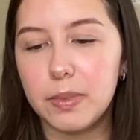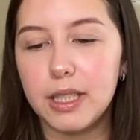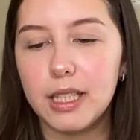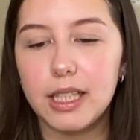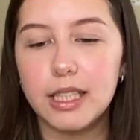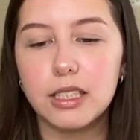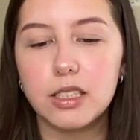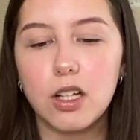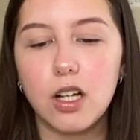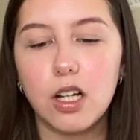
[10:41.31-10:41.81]

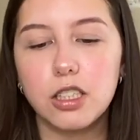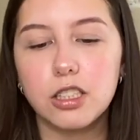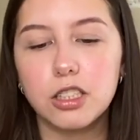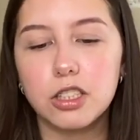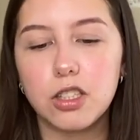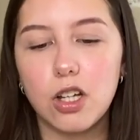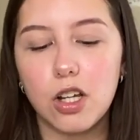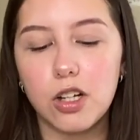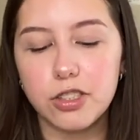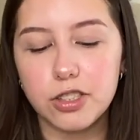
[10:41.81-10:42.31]
It's called
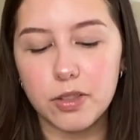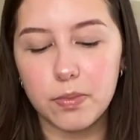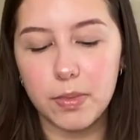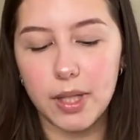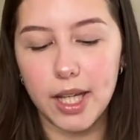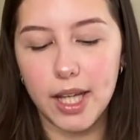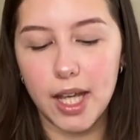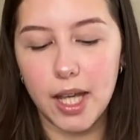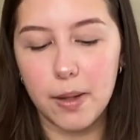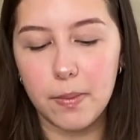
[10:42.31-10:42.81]
Scholars of
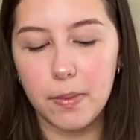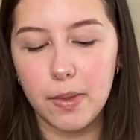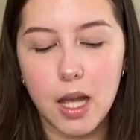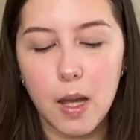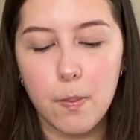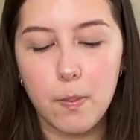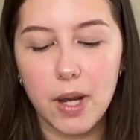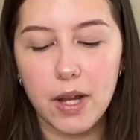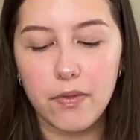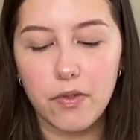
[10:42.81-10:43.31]
Mayhem:
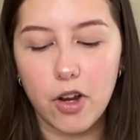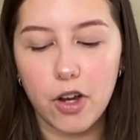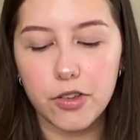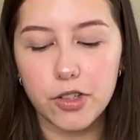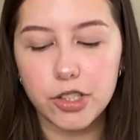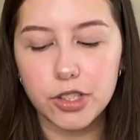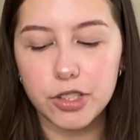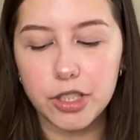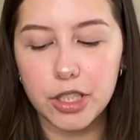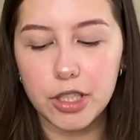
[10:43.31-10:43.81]
My Father's
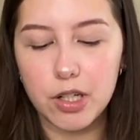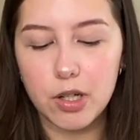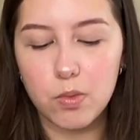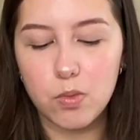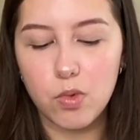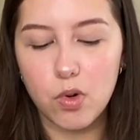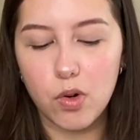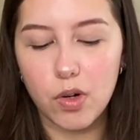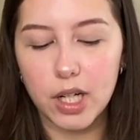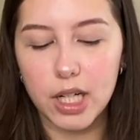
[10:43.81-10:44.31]
Secret
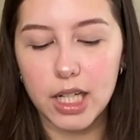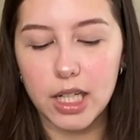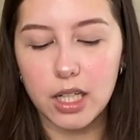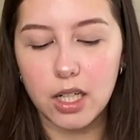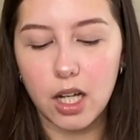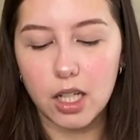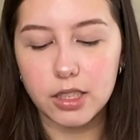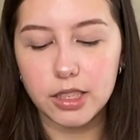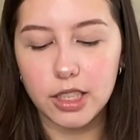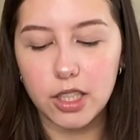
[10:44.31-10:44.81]
War in
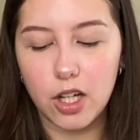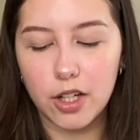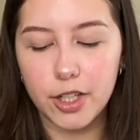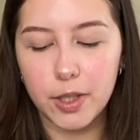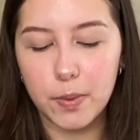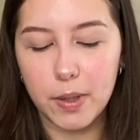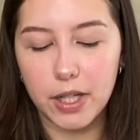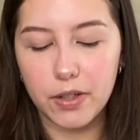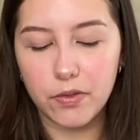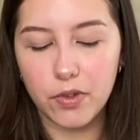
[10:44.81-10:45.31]

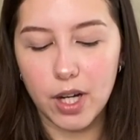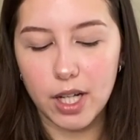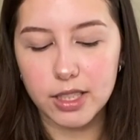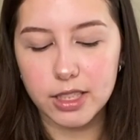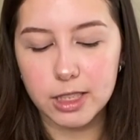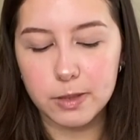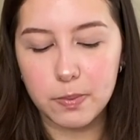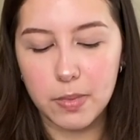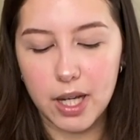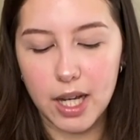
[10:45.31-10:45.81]
Nazi-Occupied France
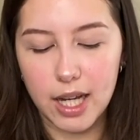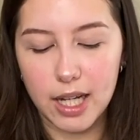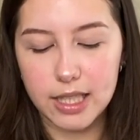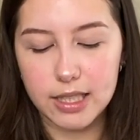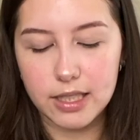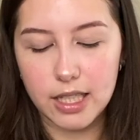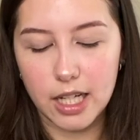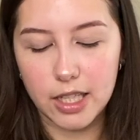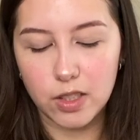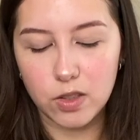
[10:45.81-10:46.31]
by
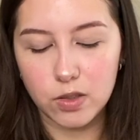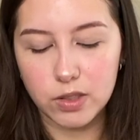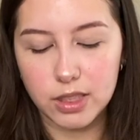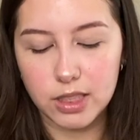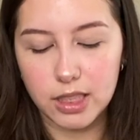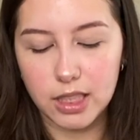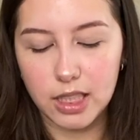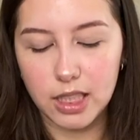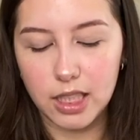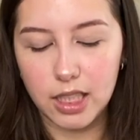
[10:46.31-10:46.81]
Daniel
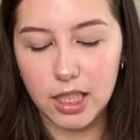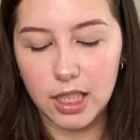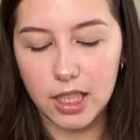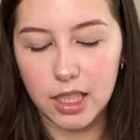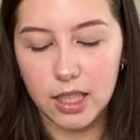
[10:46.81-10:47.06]
C.